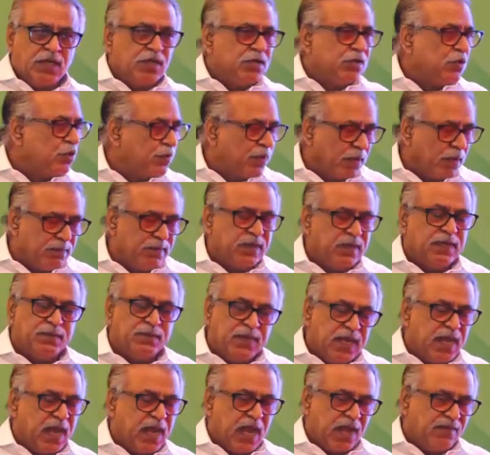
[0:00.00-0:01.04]
you probably
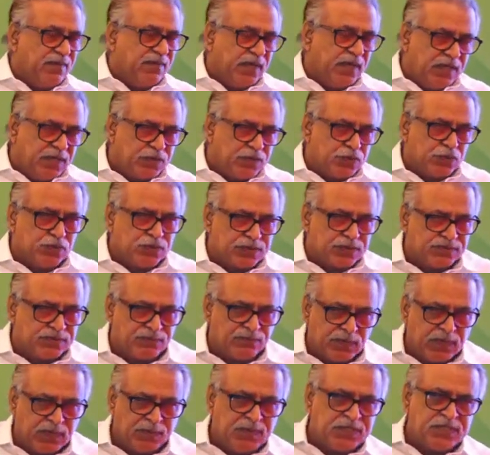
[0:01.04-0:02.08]
may have issues
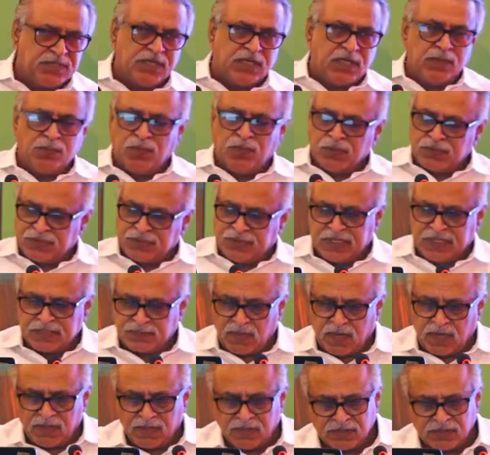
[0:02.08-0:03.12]
immediately
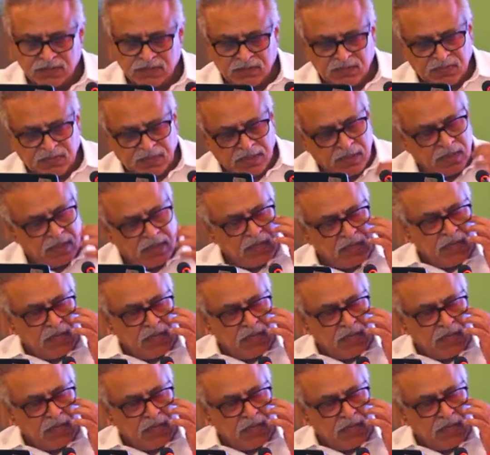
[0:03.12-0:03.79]
post-transplantation period.